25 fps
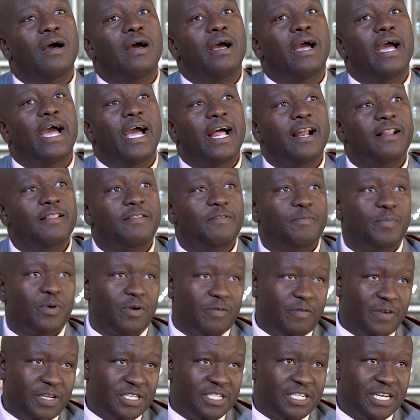health
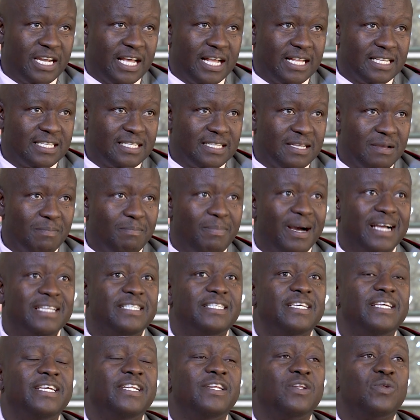professionals,
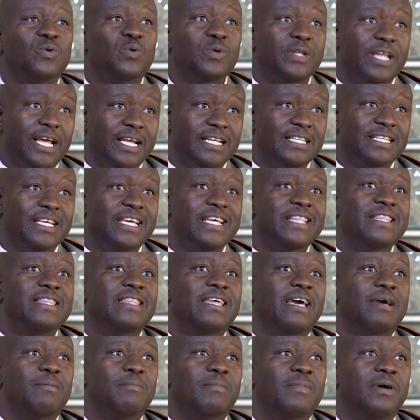but included in
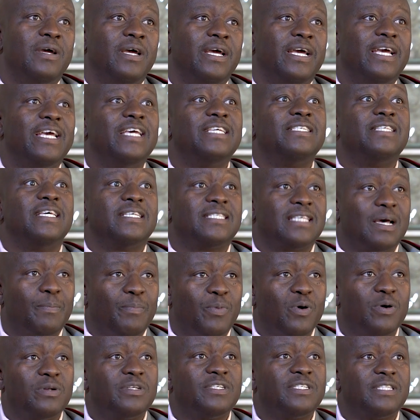them is the
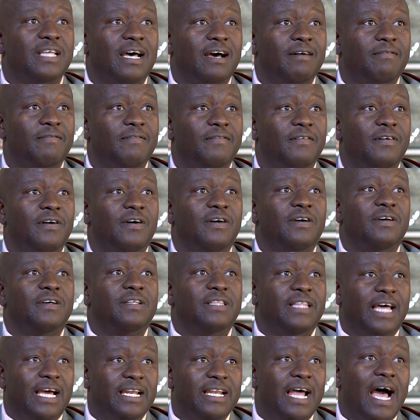support staff
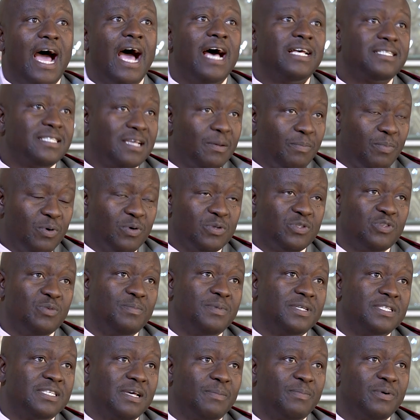that are supposed to be
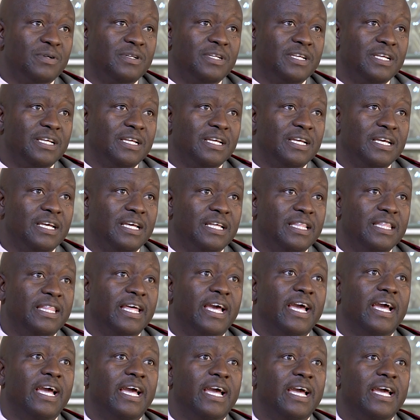supporting
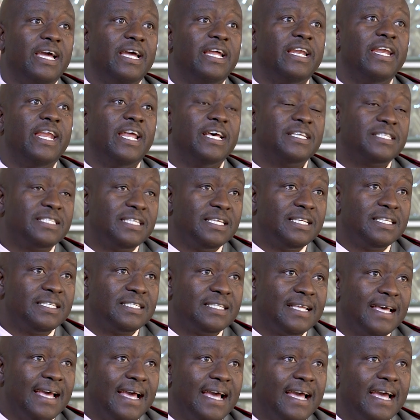the nurses,
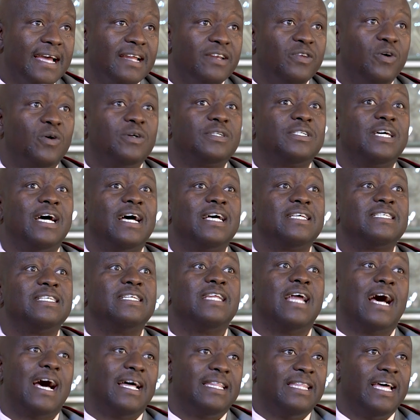doctors, and
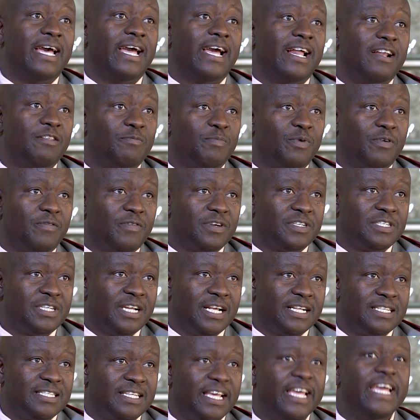other health
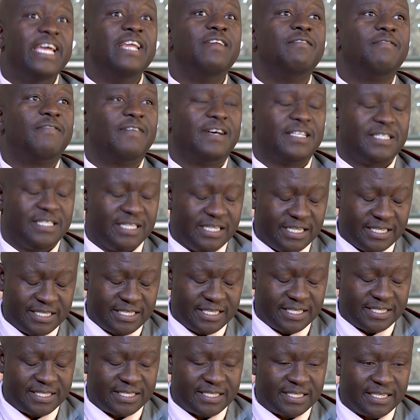professionals in
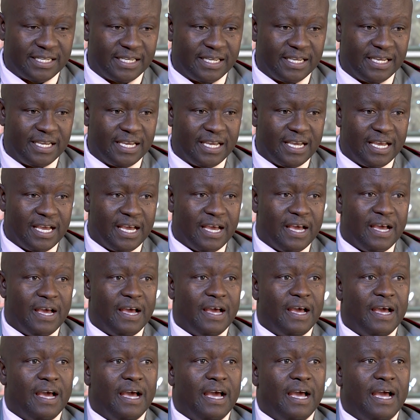facilities.
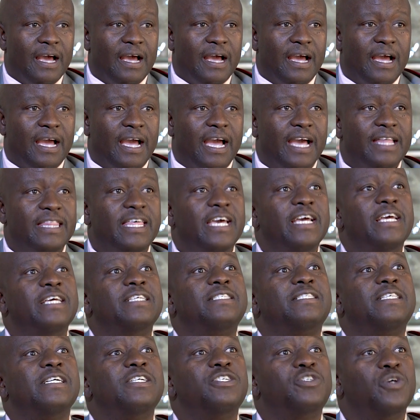There is
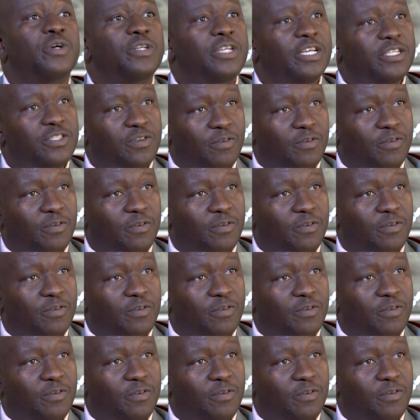still shortage